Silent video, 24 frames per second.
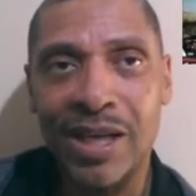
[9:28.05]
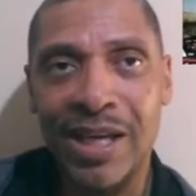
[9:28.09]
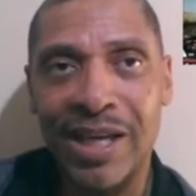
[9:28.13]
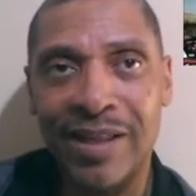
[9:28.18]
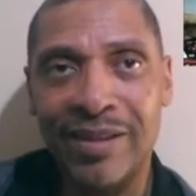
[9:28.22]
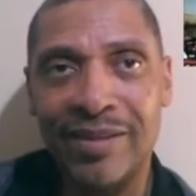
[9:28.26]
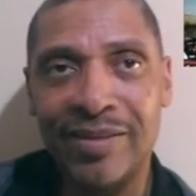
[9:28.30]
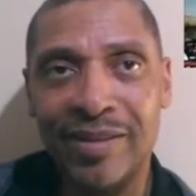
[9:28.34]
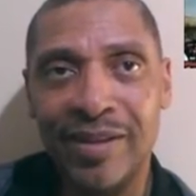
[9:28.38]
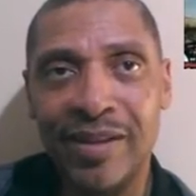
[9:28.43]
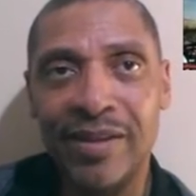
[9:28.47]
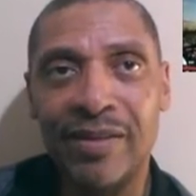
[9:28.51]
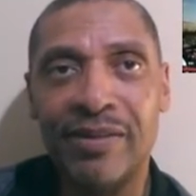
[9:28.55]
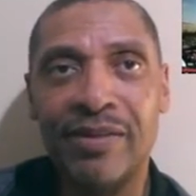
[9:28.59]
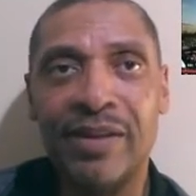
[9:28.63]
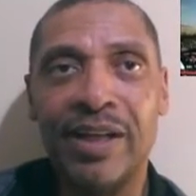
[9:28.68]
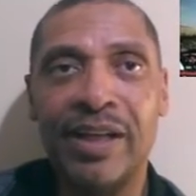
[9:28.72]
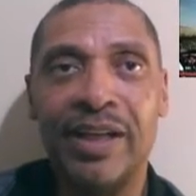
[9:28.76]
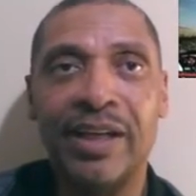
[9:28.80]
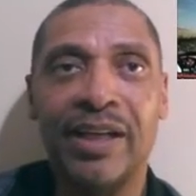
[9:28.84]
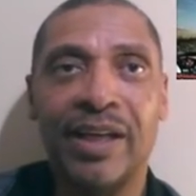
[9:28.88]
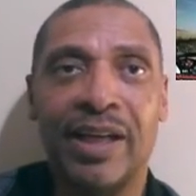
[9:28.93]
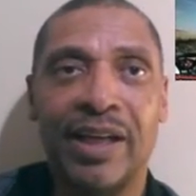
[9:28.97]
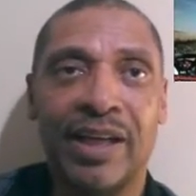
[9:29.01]
in
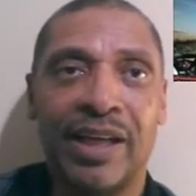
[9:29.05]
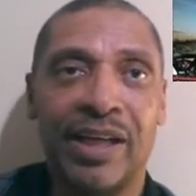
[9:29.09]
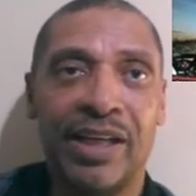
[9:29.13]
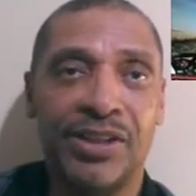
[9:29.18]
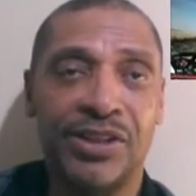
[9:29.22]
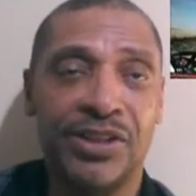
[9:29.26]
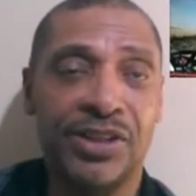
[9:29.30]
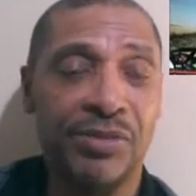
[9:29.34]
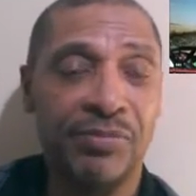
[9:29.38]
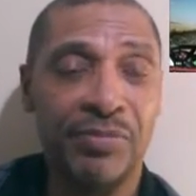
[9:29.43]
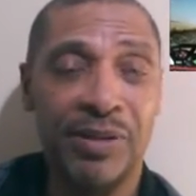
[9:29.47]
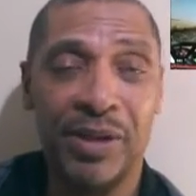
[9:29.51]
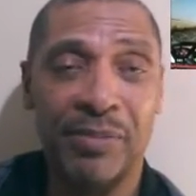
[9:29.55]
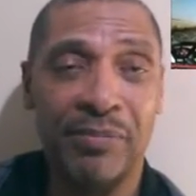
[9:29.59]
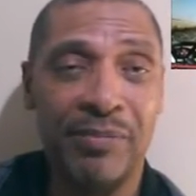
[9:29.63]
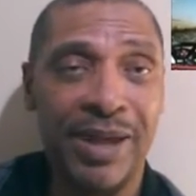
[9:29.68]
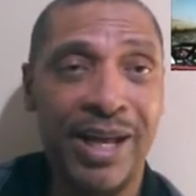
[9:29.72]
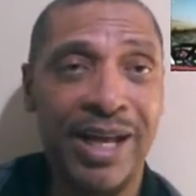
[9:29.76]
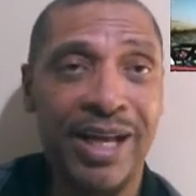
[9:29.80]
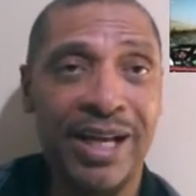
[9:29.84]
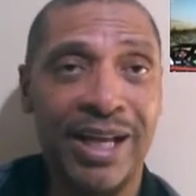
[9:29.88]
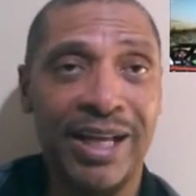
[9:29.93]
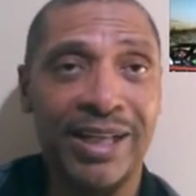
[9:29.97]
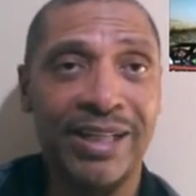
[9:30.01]
theory, it should be a
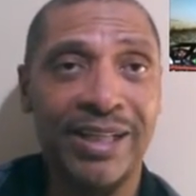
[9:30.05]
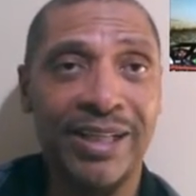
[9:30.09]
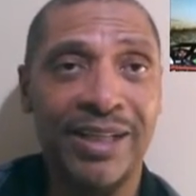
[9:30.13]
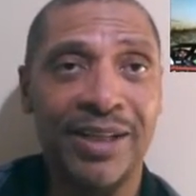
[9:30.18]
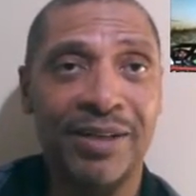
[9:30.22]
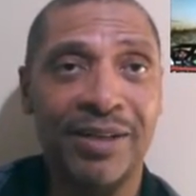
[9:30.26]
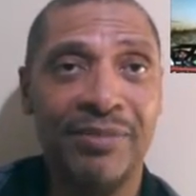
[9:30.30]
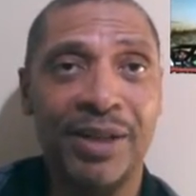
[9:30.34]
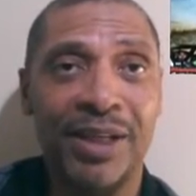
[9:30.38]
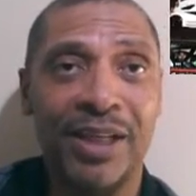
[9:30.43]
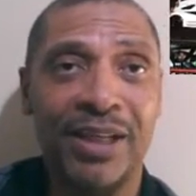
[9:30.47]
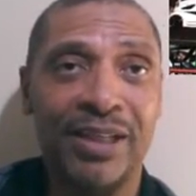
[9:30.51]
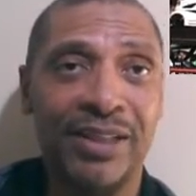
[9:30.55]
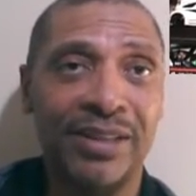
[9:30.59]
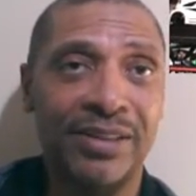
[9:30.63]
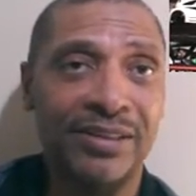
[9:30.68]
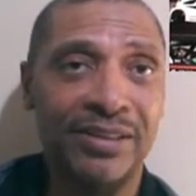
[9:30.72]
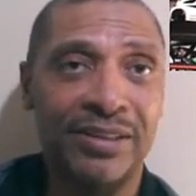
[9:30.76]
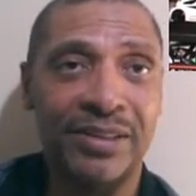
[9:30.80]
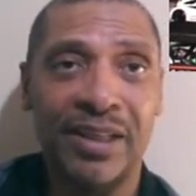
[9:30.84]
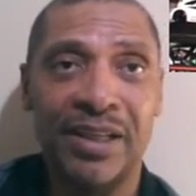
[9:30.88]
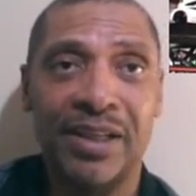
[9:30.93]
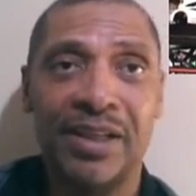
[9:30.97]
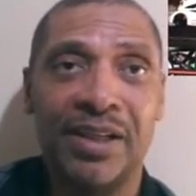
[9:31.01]
bad idea
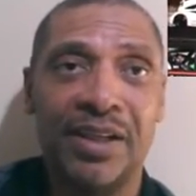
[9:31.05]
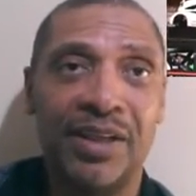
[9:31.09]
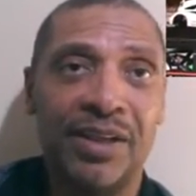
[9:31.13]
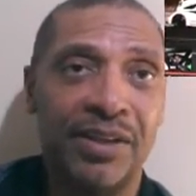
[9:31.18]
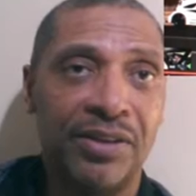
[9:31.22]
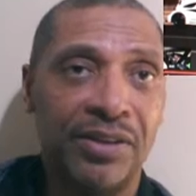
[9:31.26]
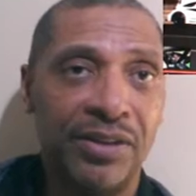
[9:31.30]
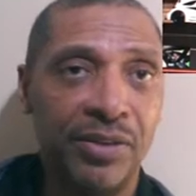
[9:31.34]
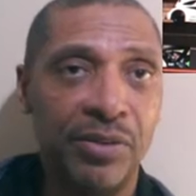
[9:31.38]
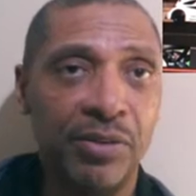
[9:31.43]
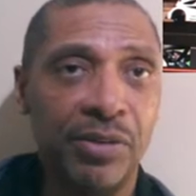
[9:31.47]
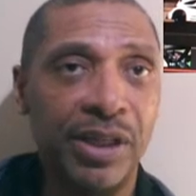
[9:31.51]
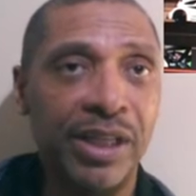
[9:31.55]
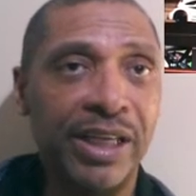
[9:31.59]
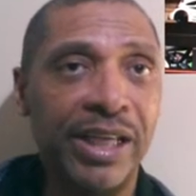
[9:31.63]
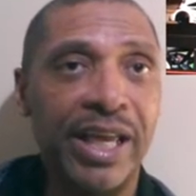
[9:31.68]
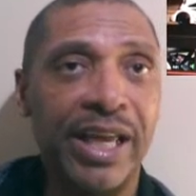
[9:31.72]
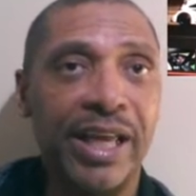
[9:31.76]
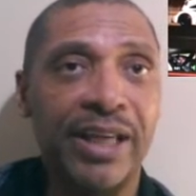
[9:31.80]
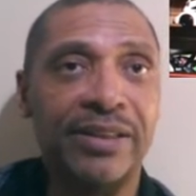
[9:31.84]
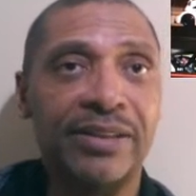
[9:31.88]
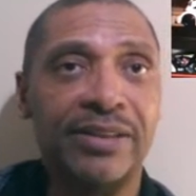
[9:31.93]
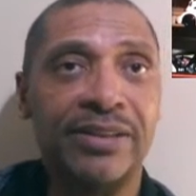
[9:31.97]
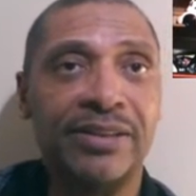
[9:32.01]
because you really
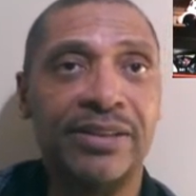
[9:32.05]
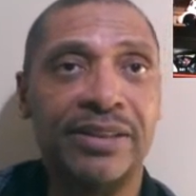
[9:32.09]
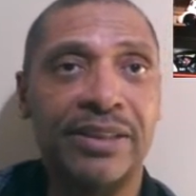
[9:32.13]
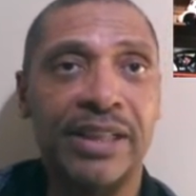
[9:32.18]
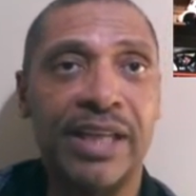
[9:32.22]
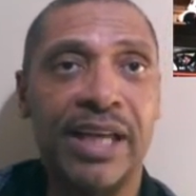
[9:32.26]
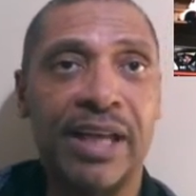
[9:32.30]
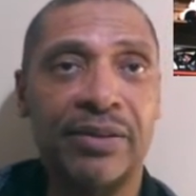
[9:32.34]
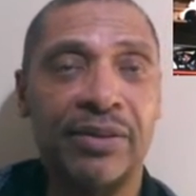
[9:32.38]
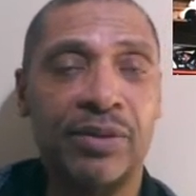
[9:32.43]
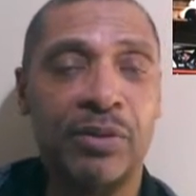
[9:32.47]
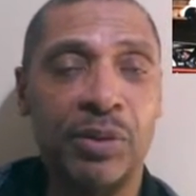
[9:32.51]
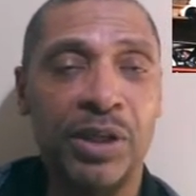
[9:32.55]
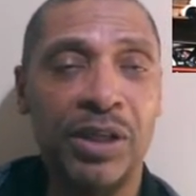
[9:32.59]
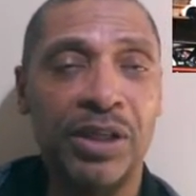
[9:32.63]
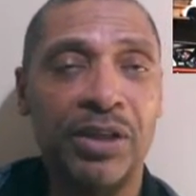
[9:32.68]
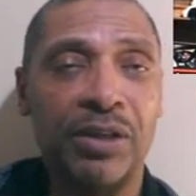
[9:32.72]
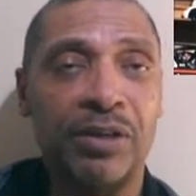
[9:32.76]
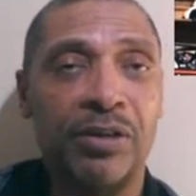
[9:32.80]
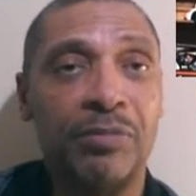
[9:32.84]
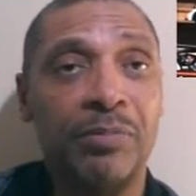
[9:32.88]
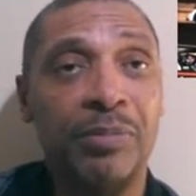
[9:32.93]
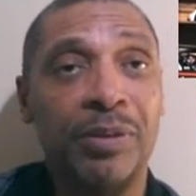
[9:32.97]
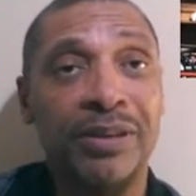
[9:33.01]
can't see out the
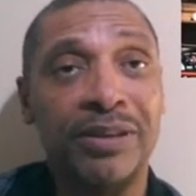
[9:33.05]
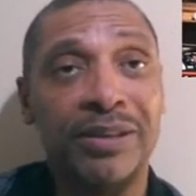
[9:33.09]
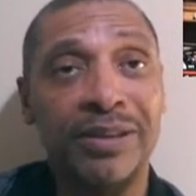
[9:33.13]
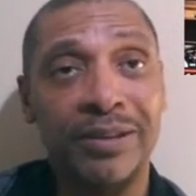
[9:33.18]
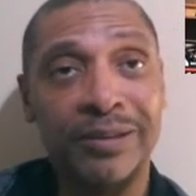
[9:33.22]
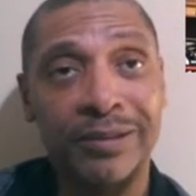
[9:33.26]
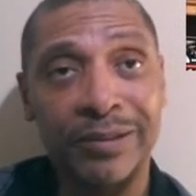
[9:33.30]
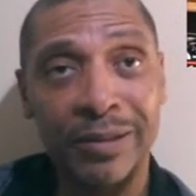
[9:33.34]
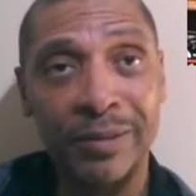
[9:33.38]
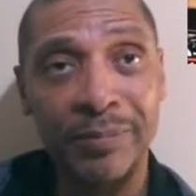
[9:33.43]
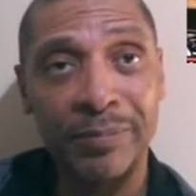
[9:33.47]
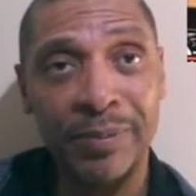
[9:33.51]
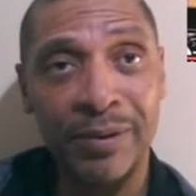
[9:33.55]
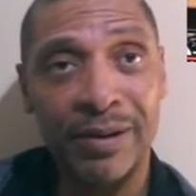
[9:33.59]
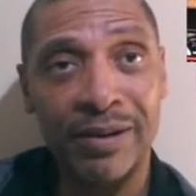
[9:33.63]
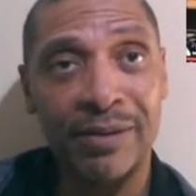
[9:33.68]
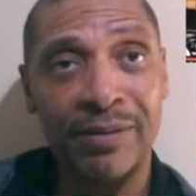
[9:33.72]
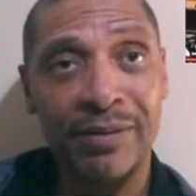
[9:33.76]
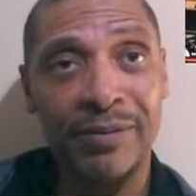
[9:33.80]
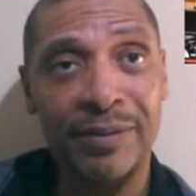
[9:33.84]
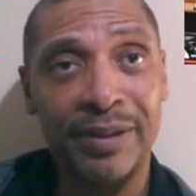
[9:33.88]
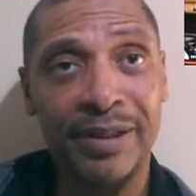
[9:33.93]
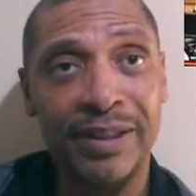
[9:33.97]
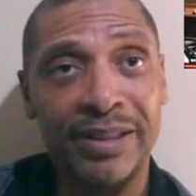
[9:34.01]
window. But the good
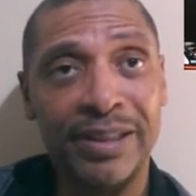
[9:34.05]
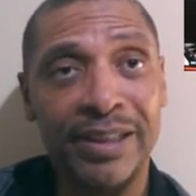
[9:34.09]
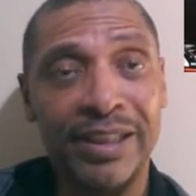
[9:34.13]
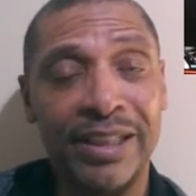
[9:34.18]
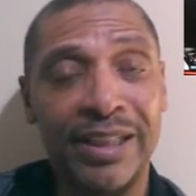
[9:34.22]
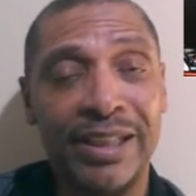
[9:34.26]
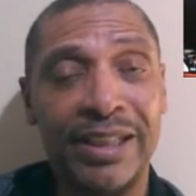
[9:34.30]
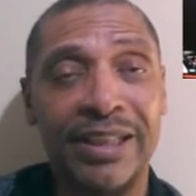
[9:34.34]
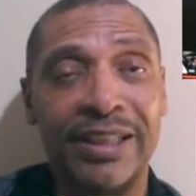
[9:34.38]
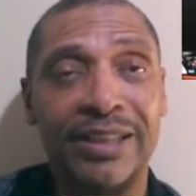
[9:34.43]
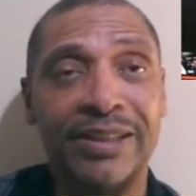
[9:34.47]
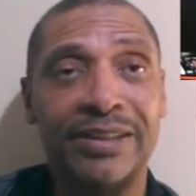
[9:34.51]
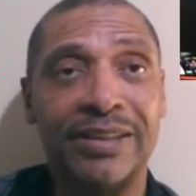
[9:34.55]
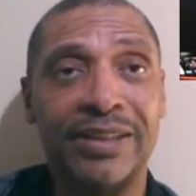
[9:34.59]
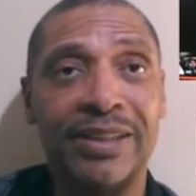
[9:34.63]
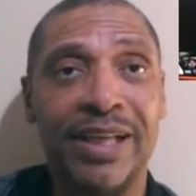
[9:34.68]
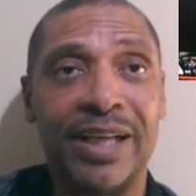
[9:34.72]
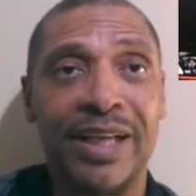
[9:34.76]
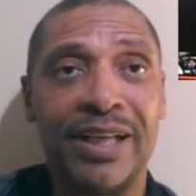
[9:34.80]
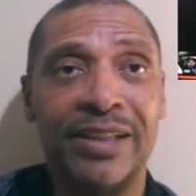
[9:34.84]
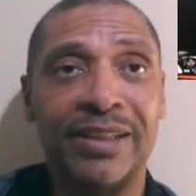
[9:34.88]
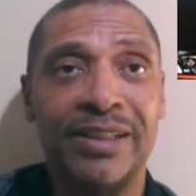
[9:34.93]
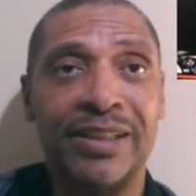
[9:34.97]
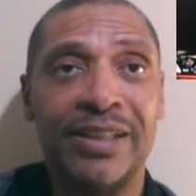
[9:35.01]
part of it is
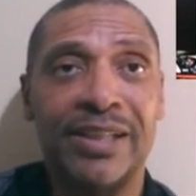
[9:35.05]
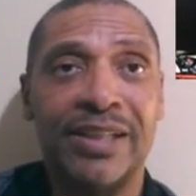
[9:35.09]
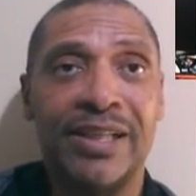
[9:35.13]
that